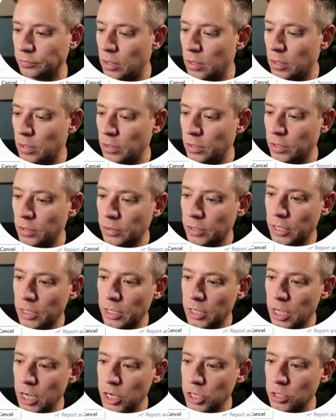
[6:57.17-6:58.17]
On the
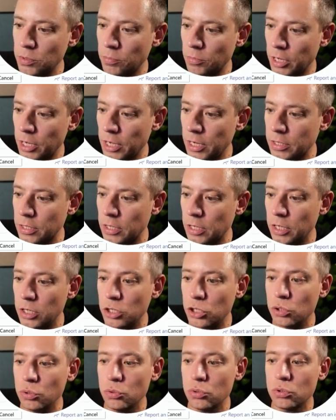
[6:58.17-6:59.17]
authentication blade, I
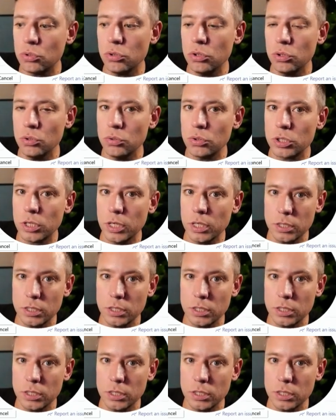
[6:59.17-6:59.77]
choose to use a